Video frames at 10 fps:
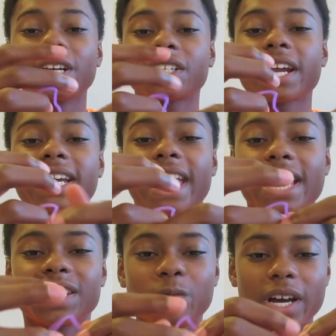gonna try to
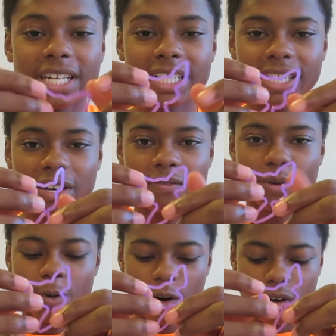guess what each of
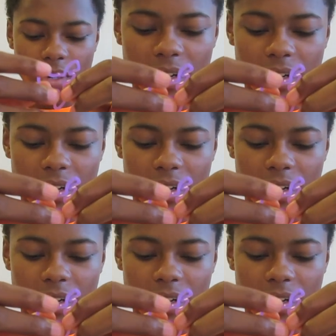them are.